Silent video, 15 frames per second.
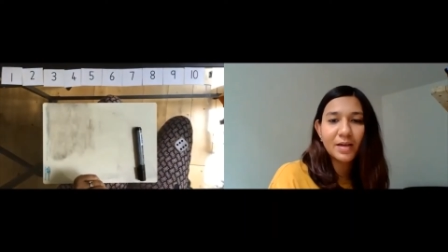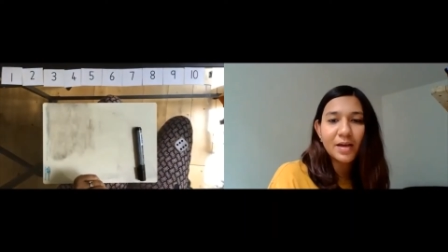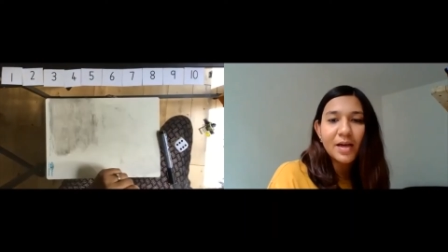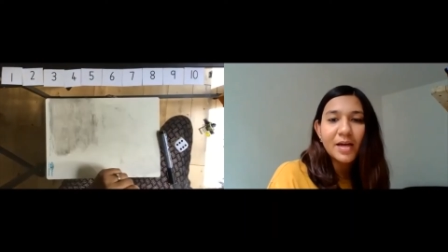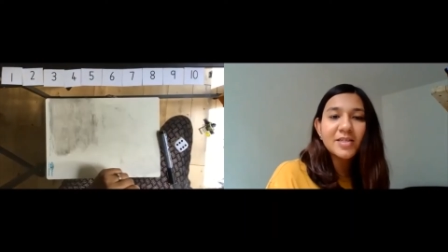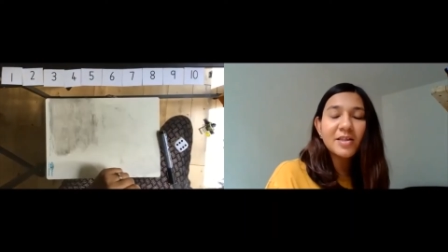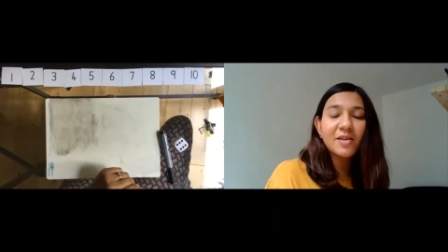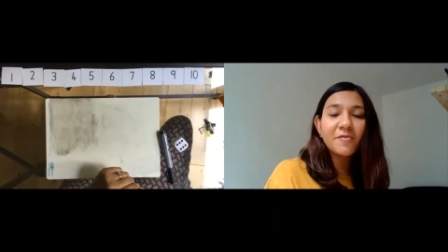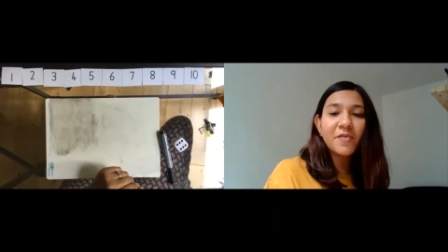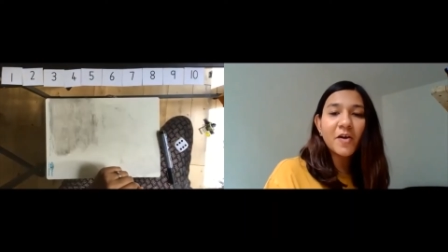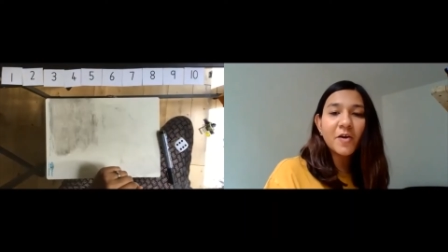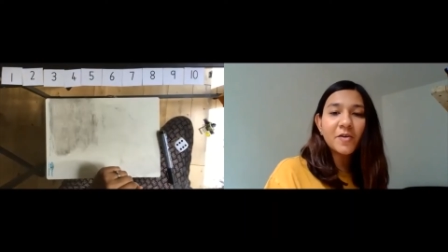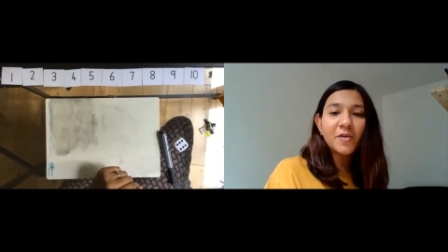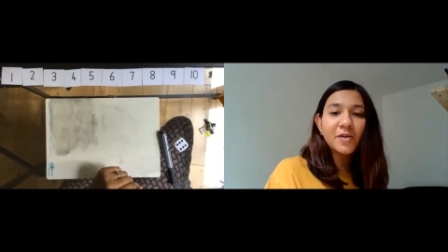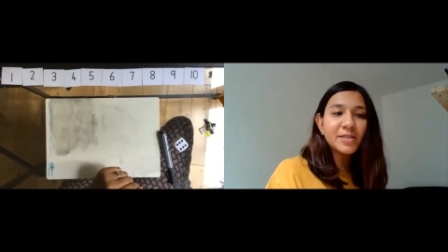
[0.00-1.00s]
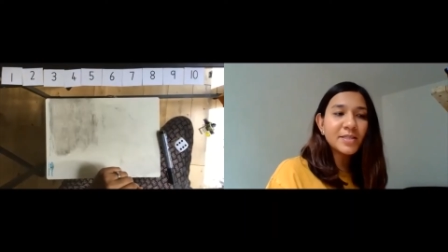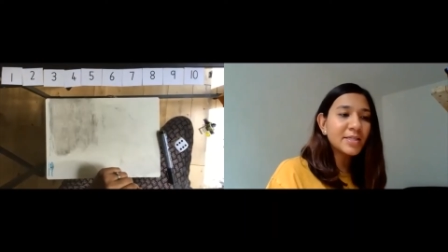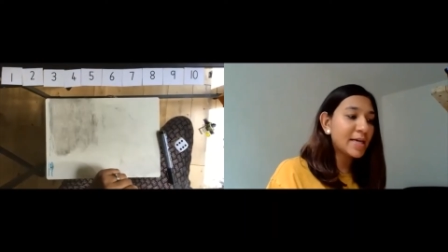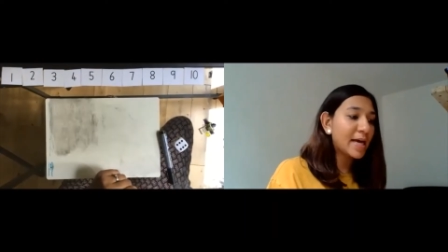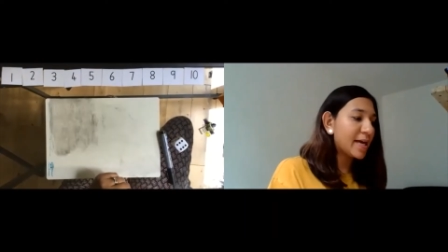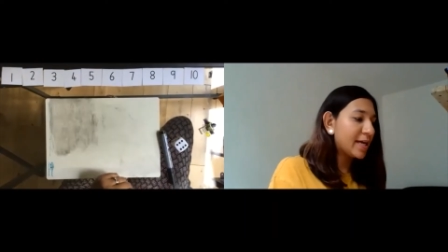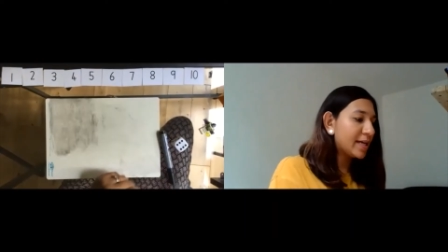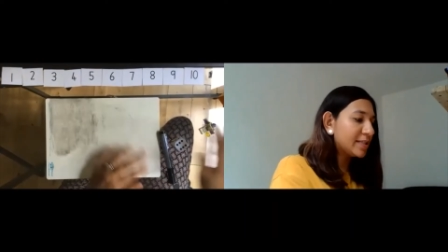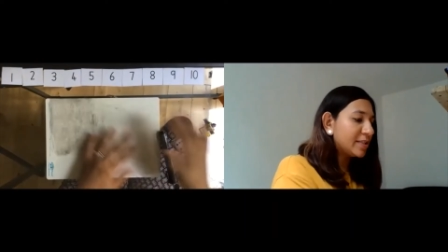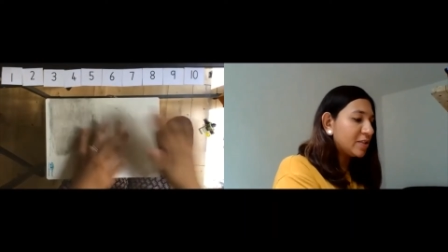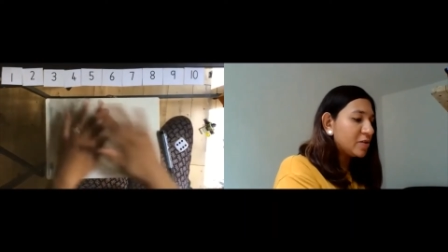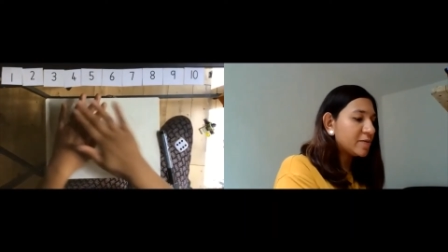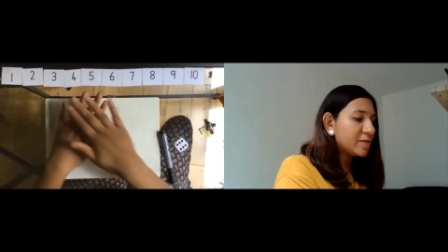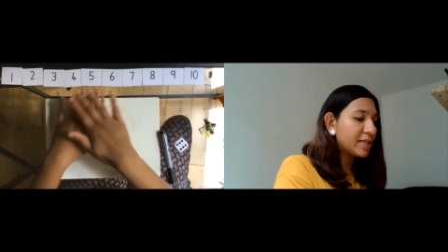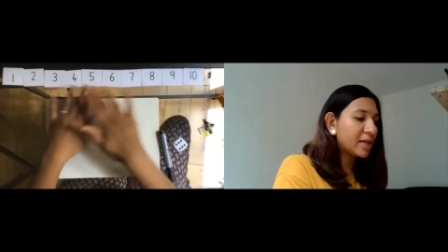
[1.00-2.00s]
So the focus today is
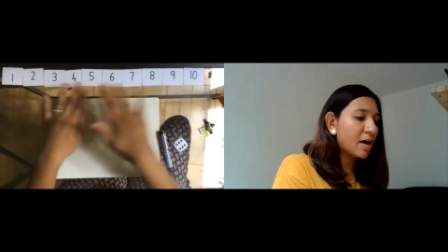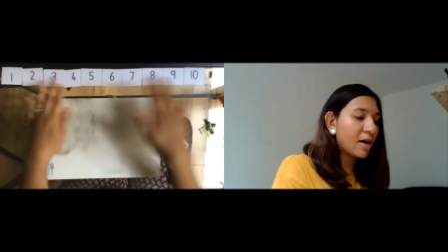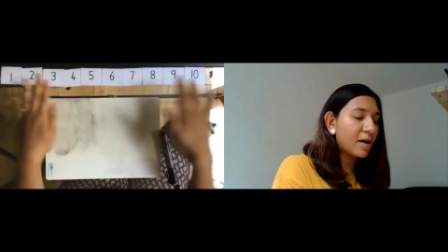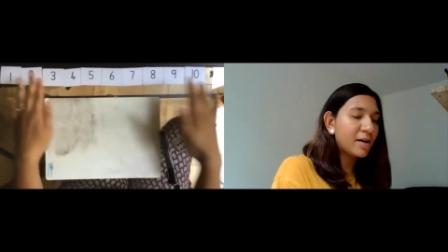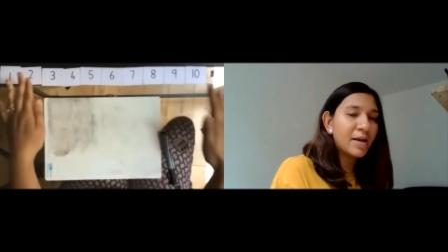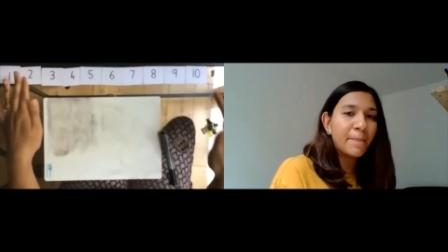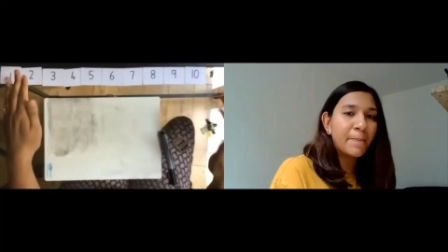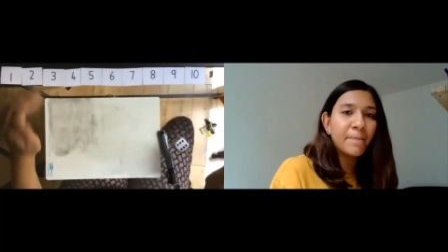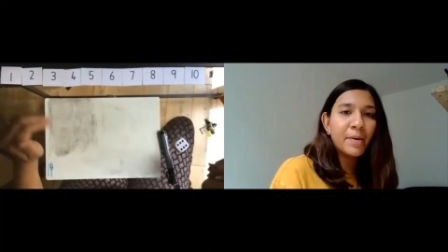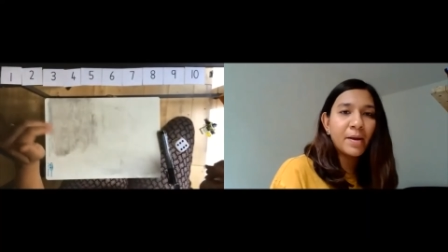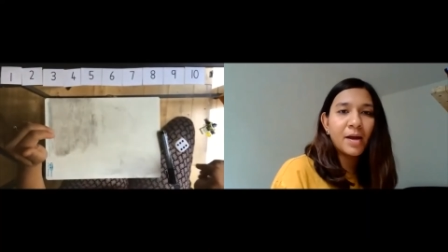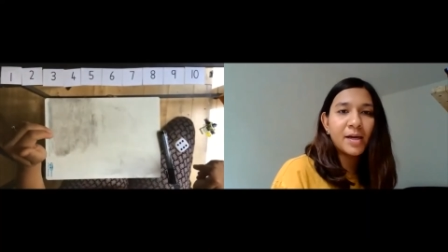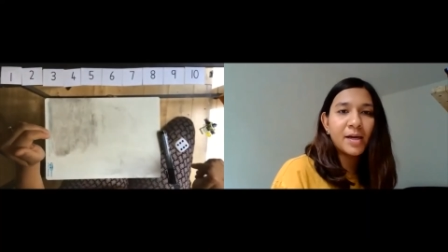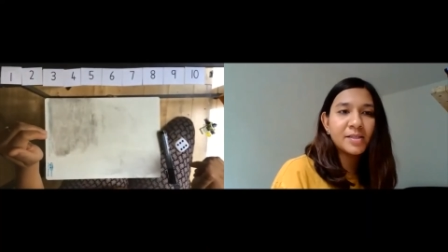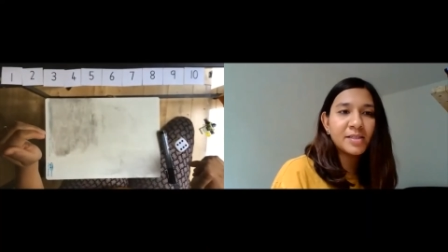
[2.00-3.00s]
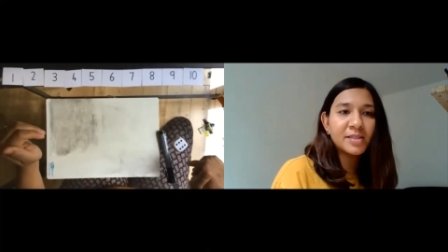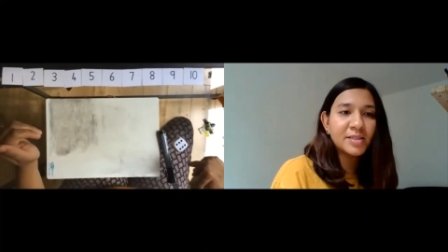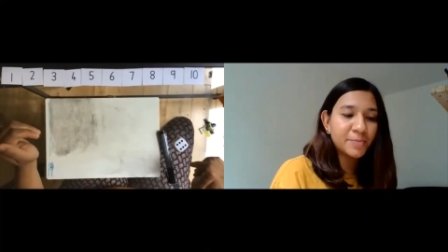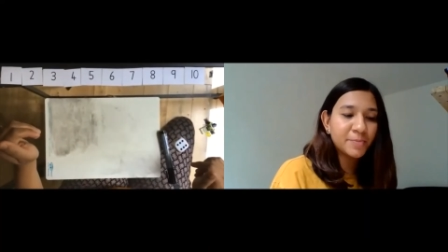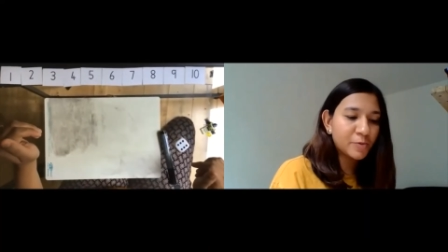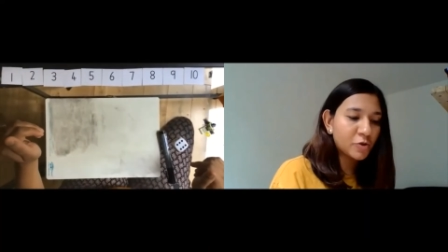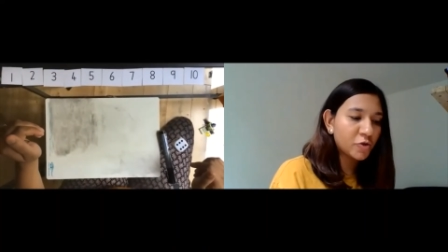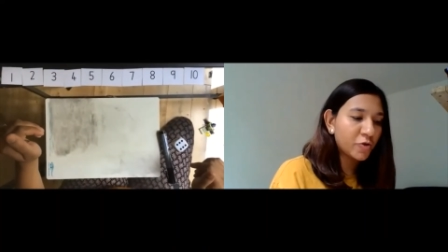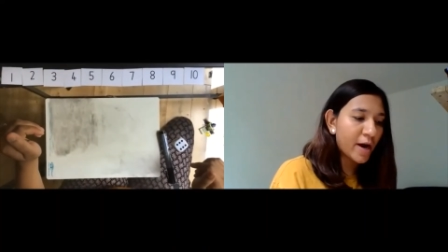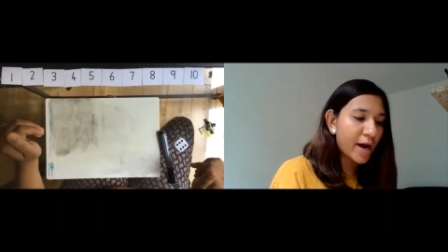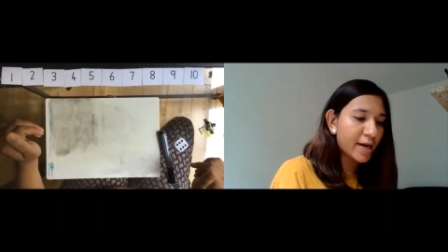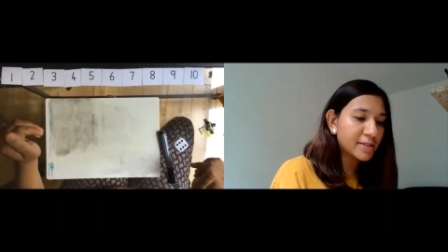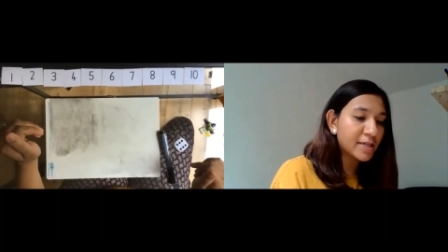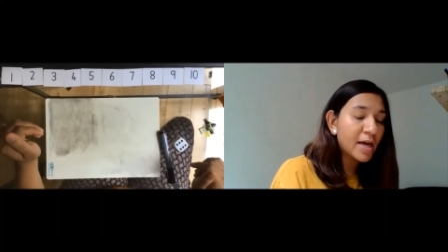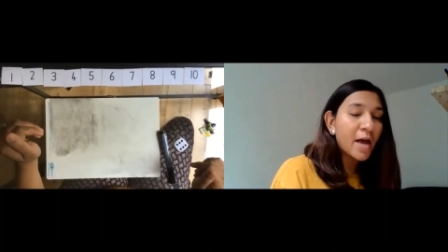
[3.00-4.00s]
using our number line to
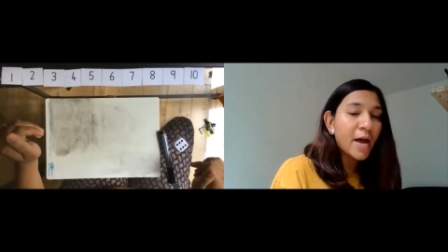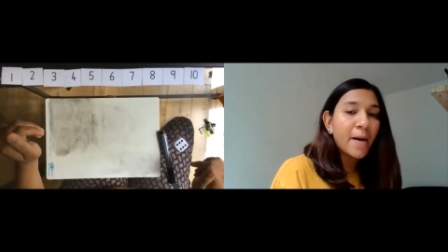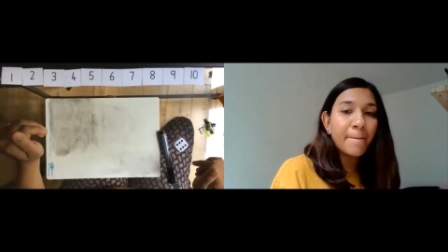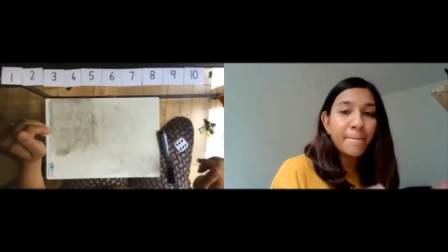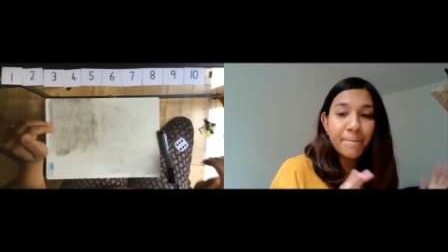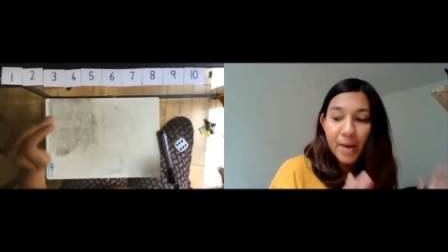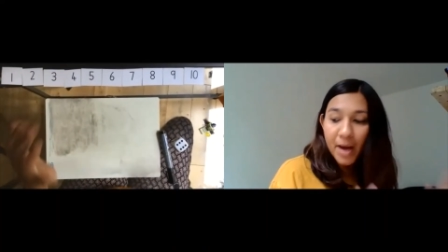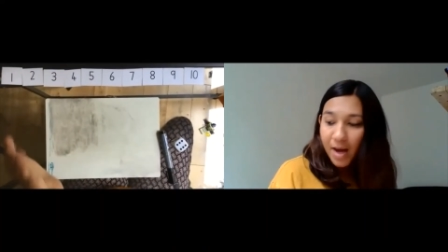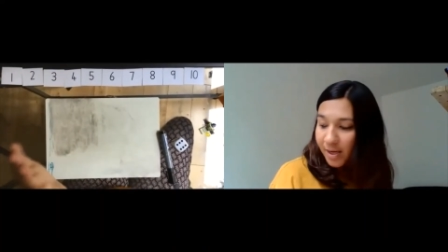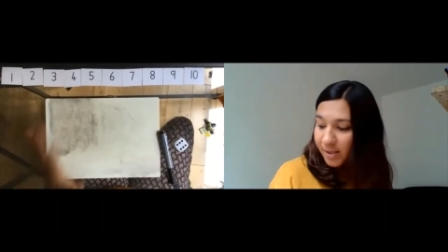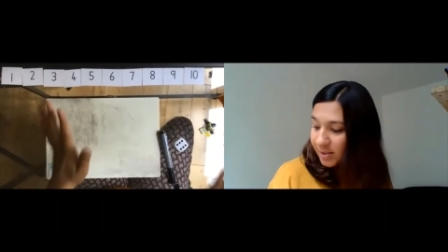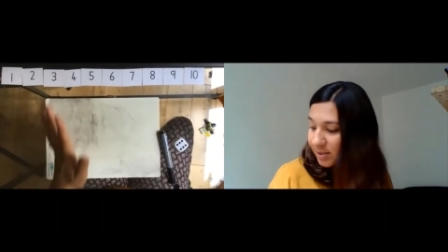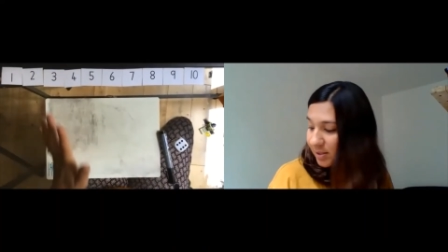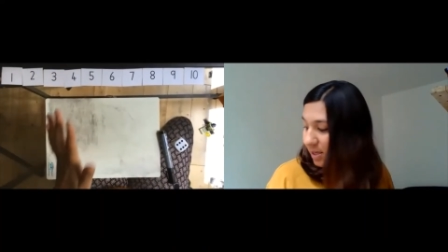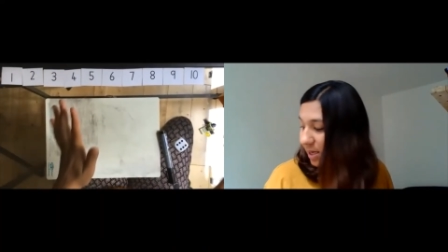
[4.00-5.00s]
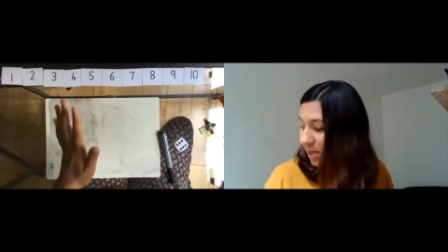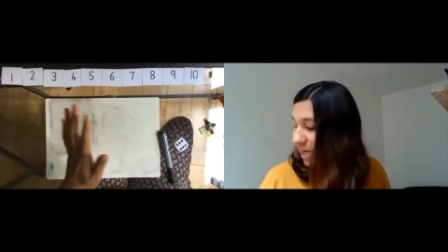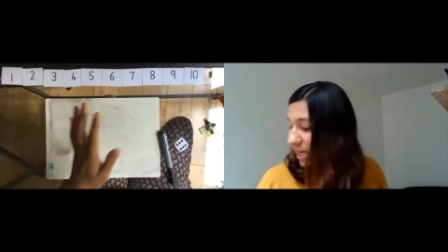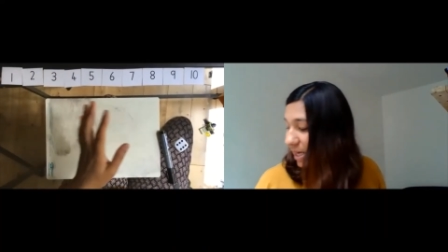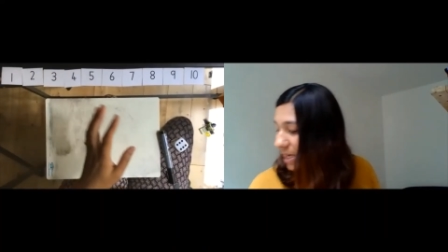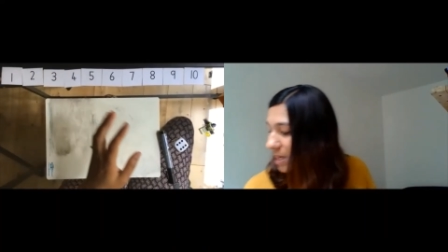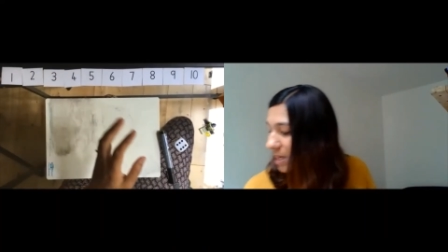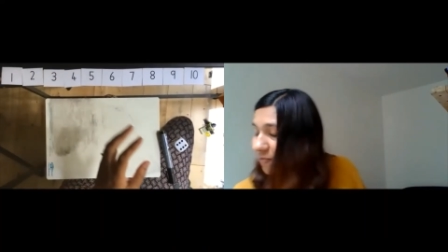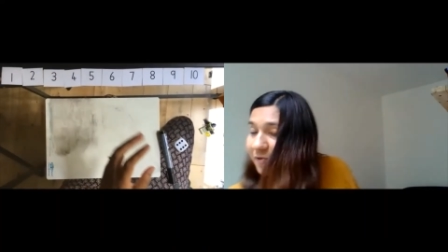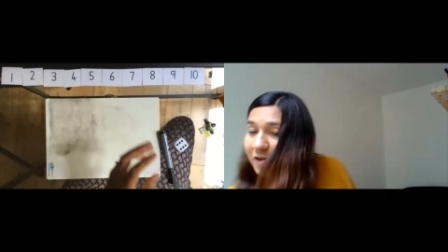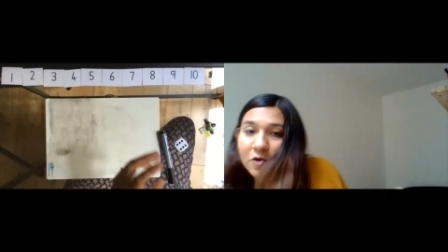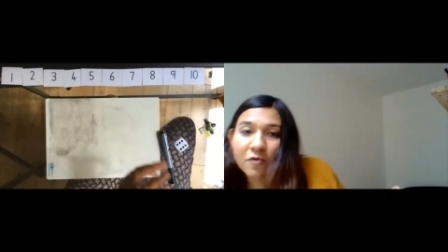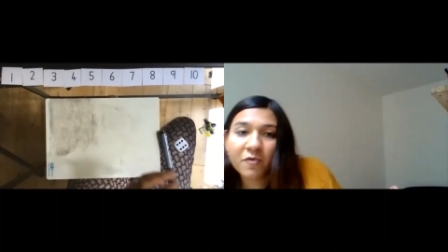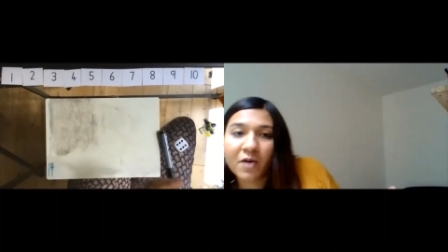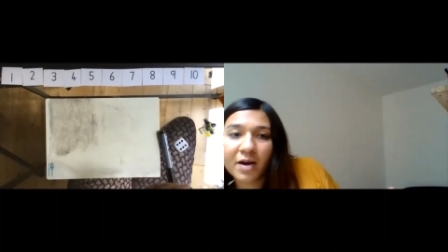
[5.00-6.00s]
subtract. But if
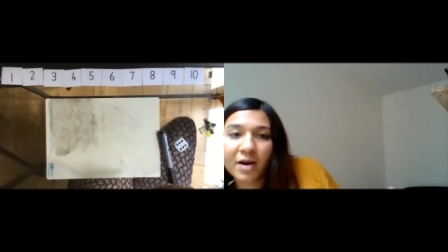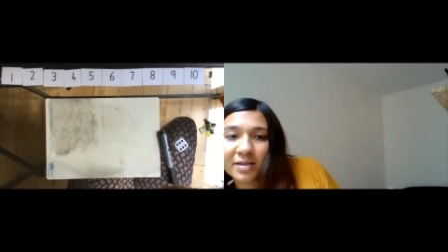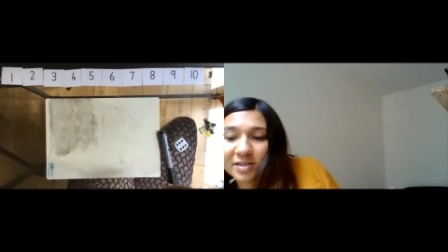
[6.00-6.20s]
you find